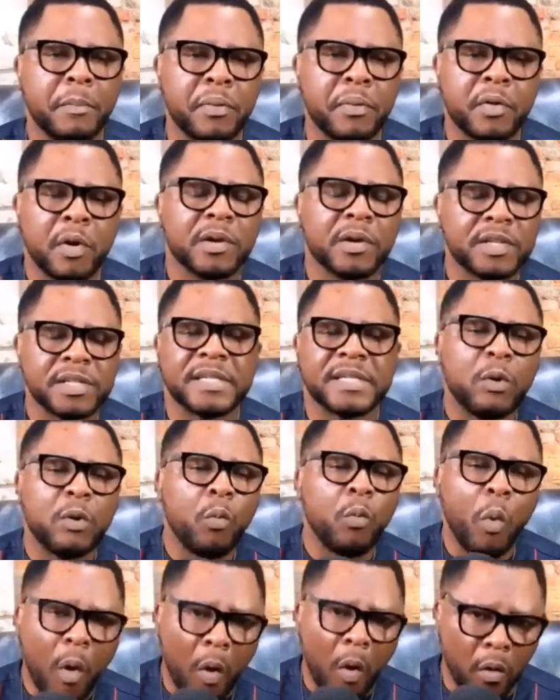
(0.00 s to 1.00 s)
Proxy
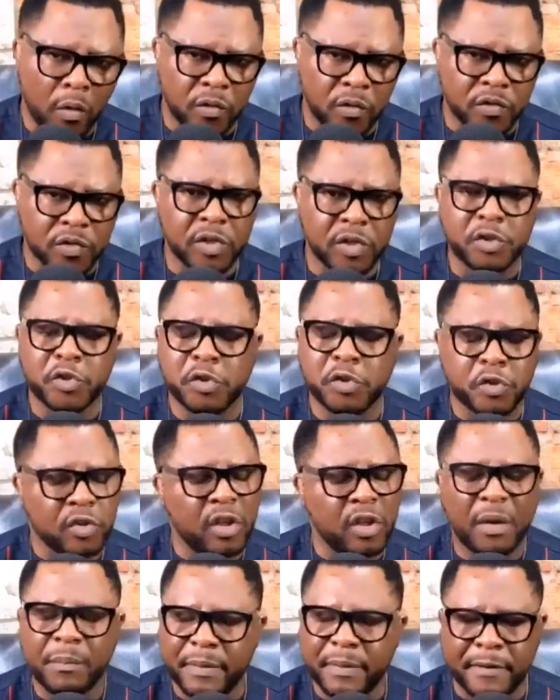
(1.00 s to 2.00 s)
wars should
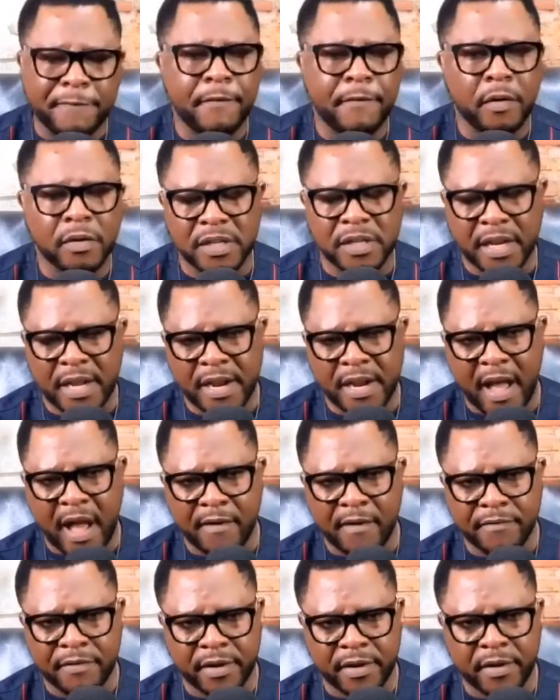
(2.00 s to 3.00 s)
not be fought in
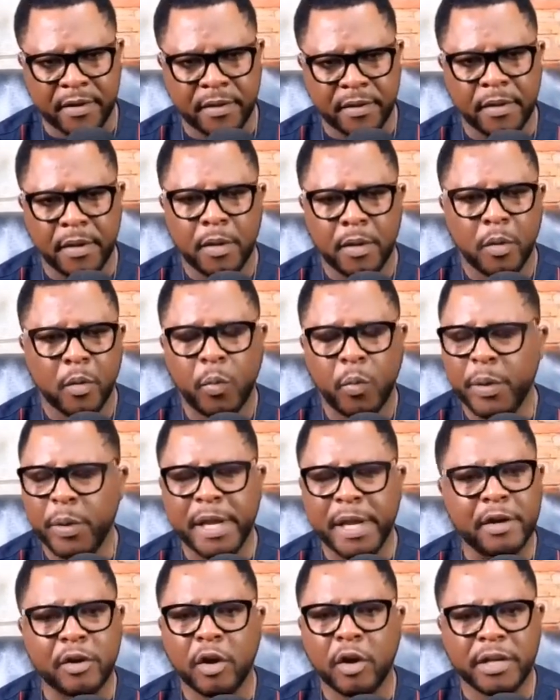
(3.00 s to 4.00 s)
Africa. We
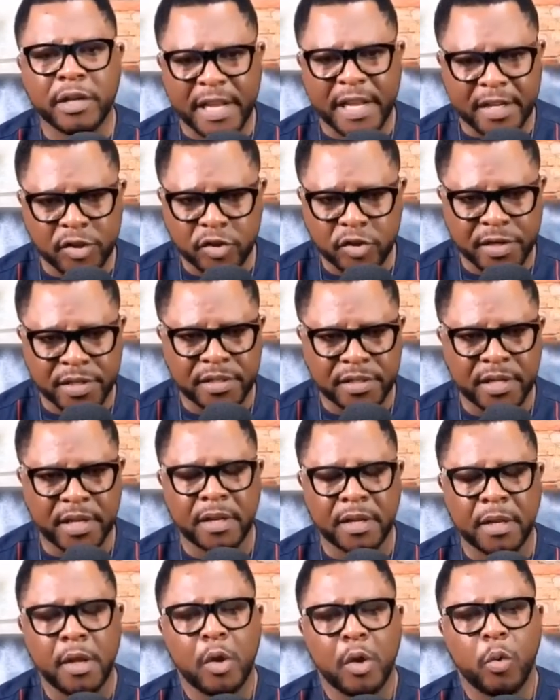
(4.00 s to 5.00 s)
are not
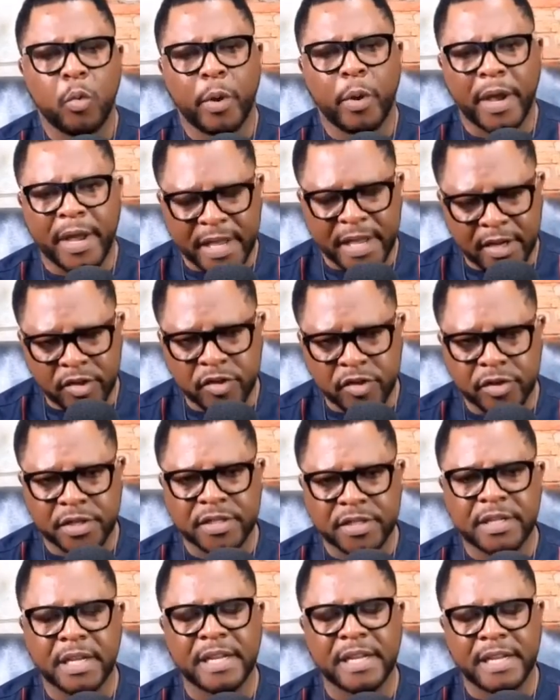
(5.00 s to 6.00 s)
interested. We are
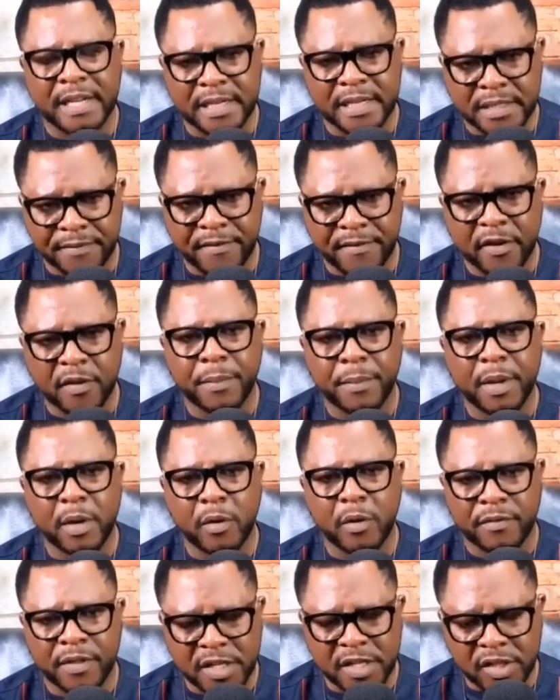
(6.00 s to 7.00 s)
interested in the development
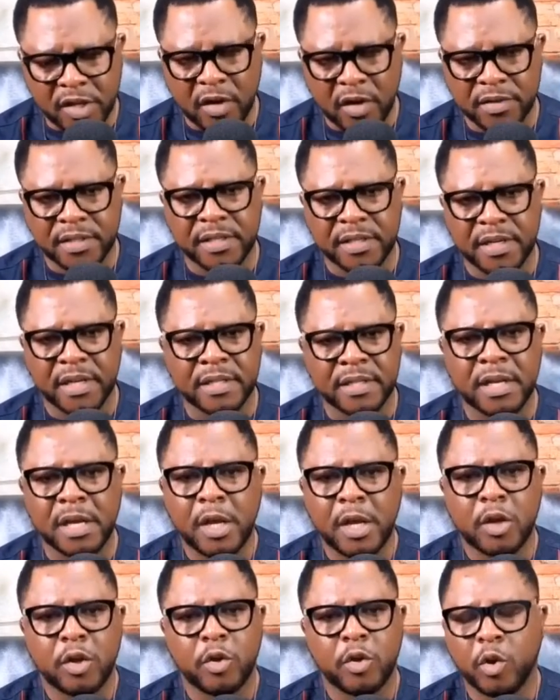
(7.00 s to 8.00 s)
of this continent,
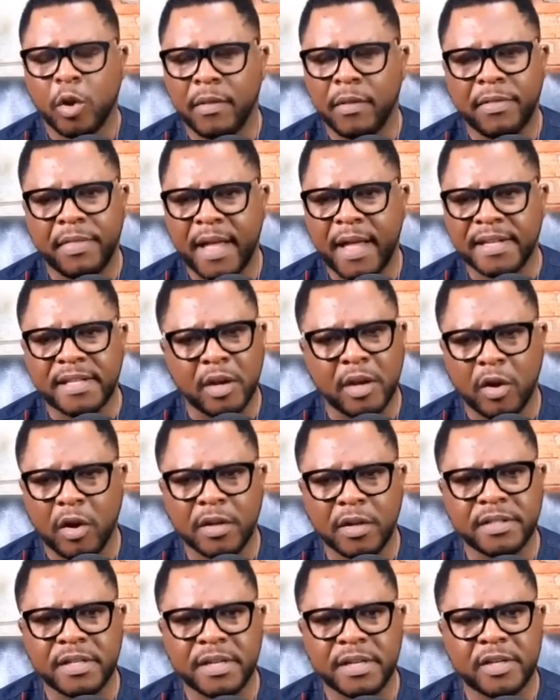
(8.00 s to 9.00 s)
not that the
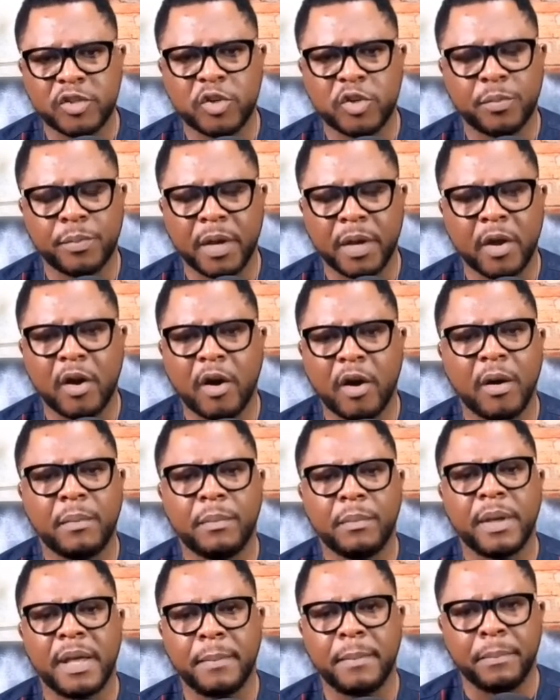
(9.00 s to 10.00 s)
continent should
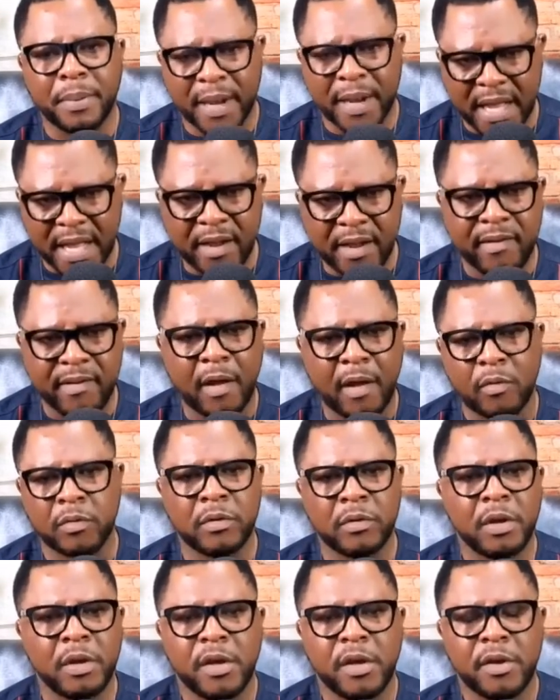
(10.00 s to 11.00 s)
become a playground,
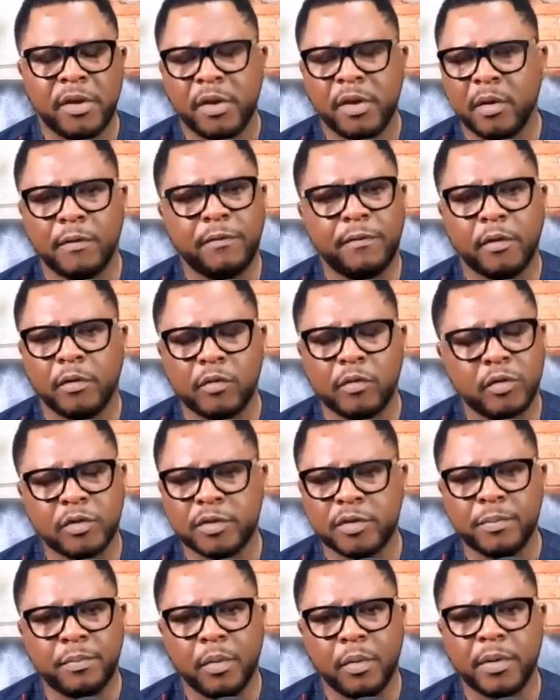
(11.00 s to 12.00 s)
for
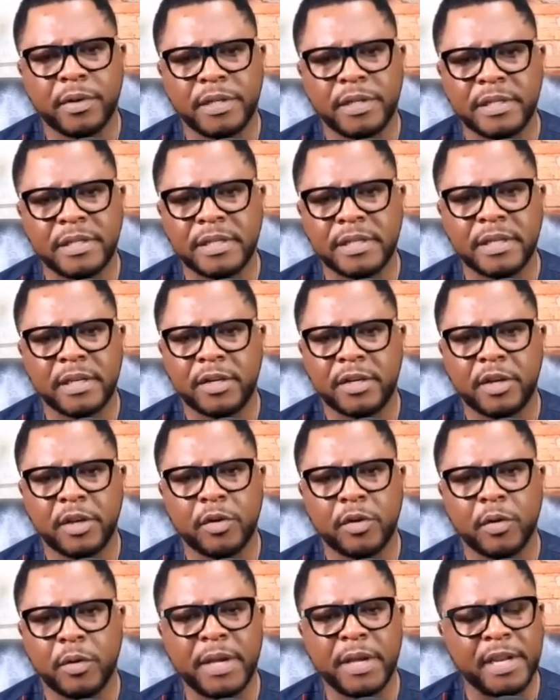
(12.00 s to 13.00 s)
those boys,
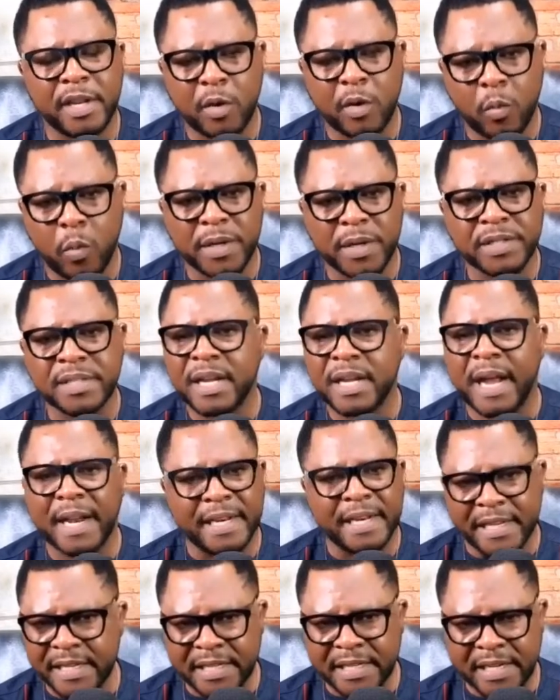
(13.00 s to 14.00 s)
in the West
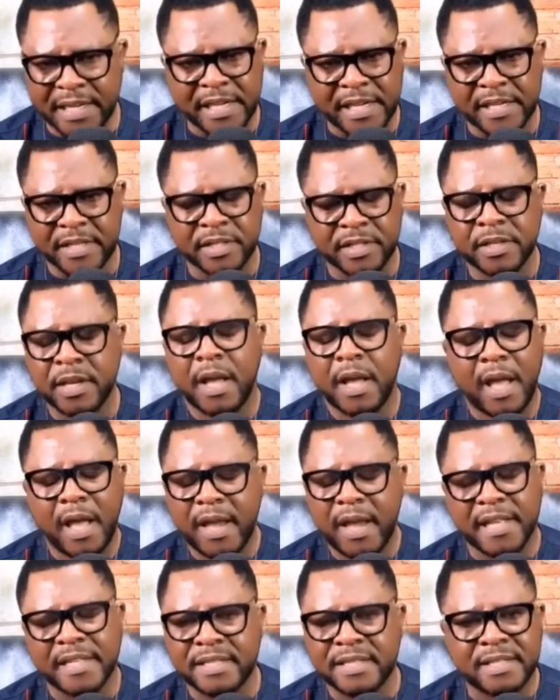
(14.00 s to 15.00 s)
and in the East.
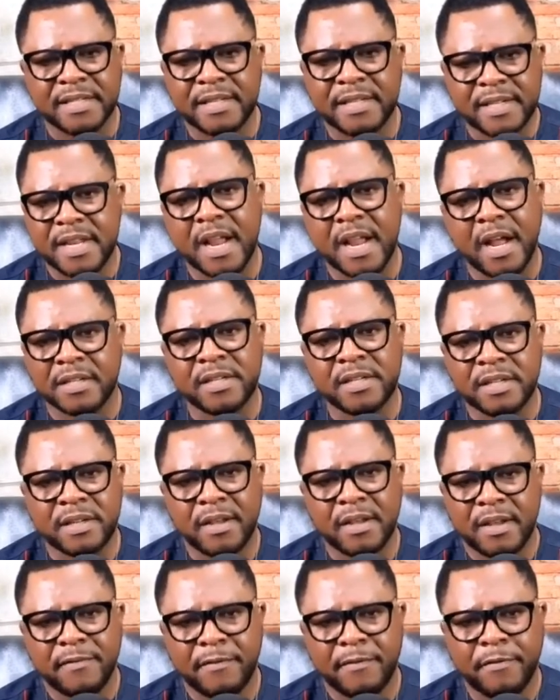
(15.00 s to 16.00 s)
It's not
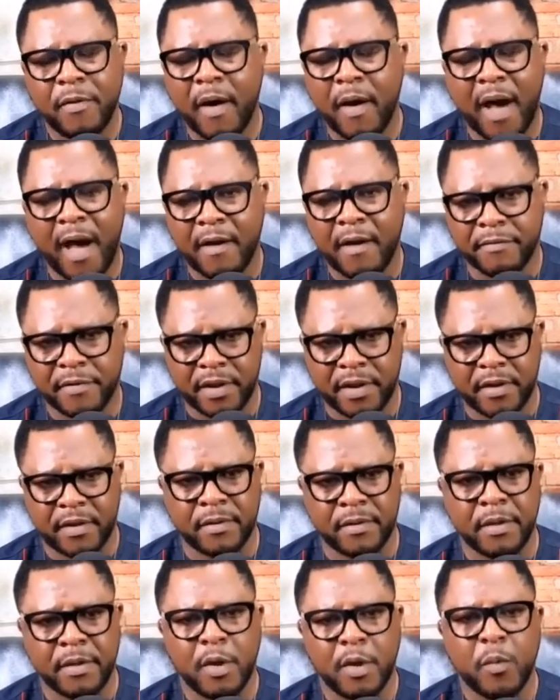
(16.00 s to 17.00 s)
for Africa.
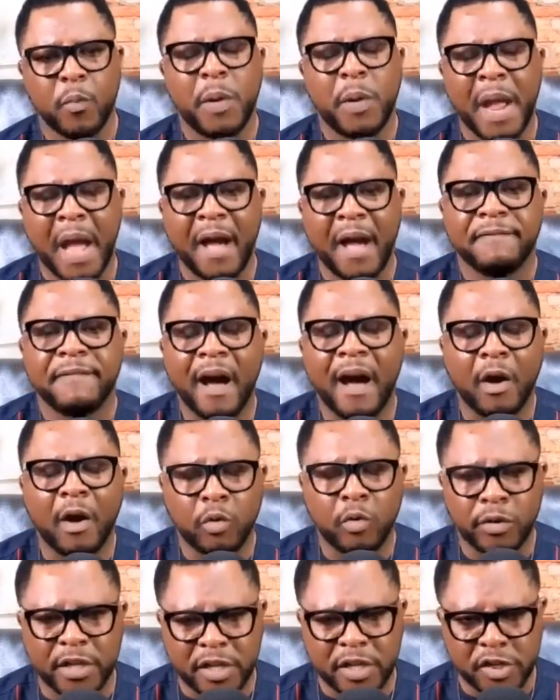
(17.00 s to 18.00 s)
We have our
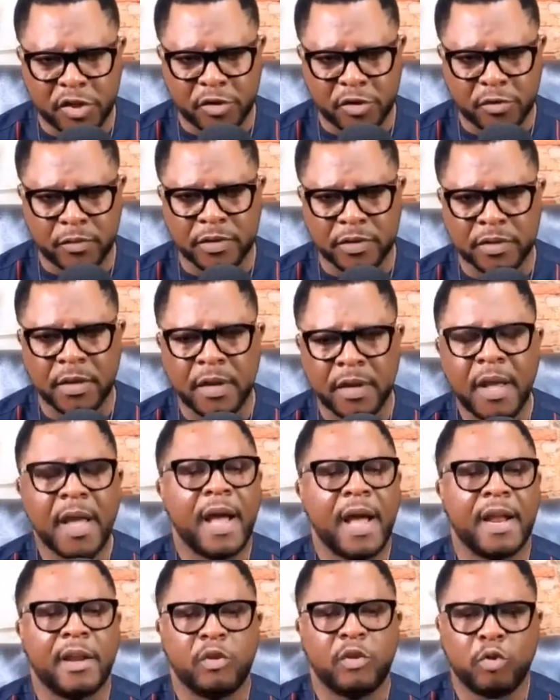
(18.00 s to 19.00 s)
own issues,
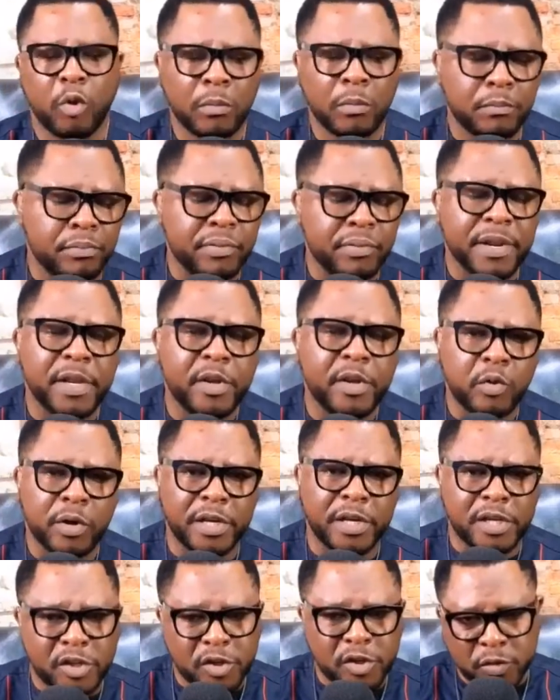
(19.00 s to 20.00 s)
and don't bring your
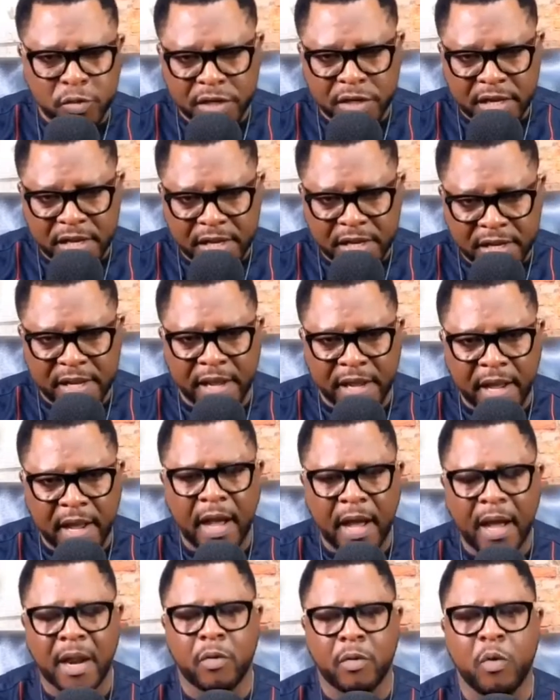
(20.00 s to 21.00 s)
issues here
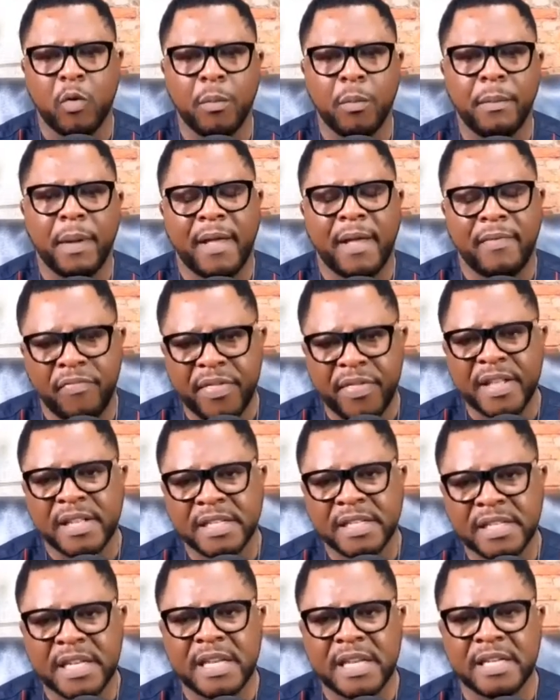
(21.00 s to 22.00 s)
at home. And
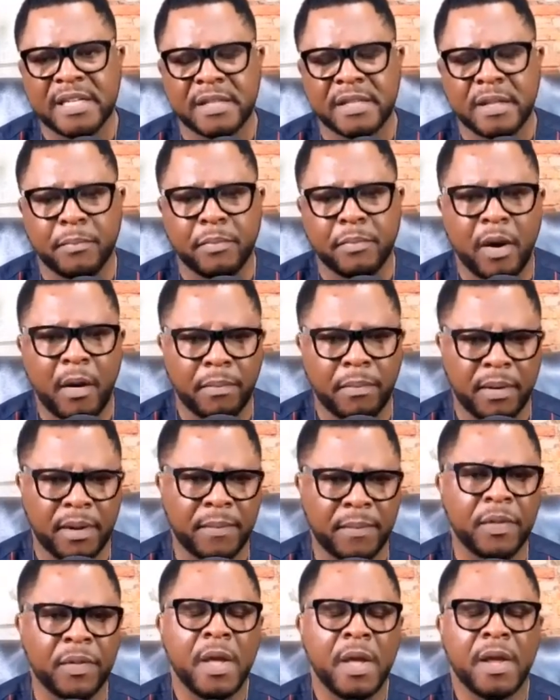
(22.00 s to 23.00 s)
this is the
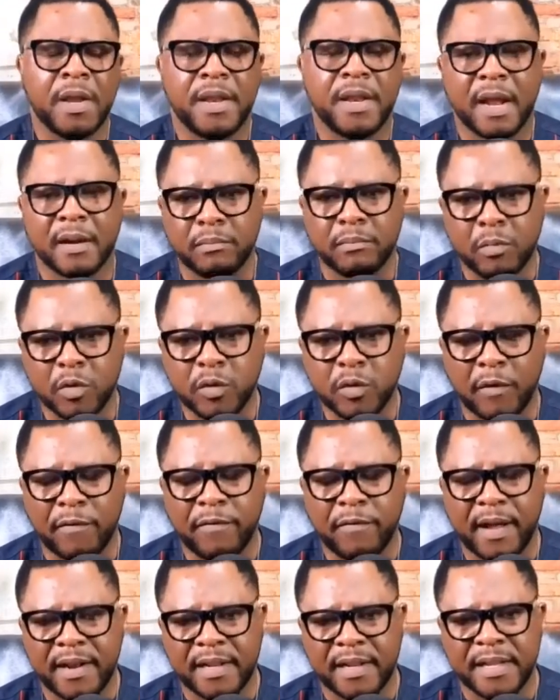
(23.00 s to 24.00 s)
problem that most of
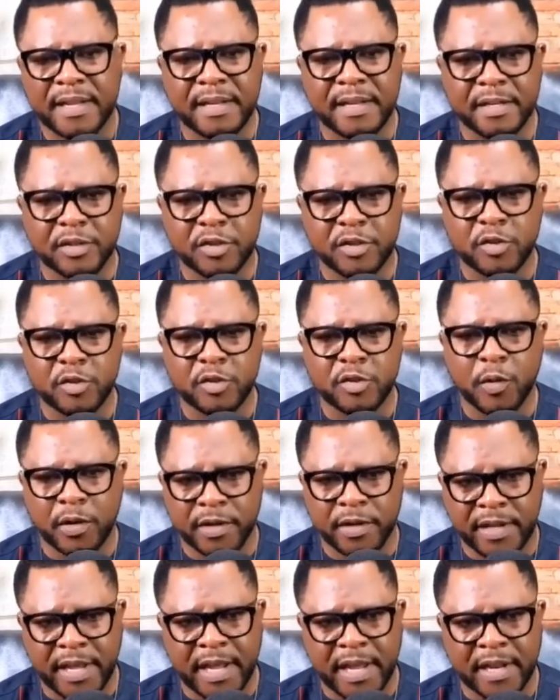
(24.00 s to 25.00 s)
our leaders do
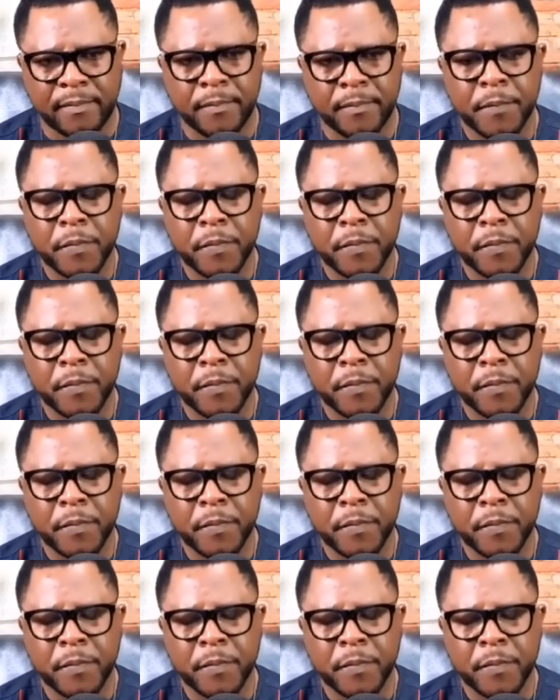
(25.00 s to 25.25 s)
not get.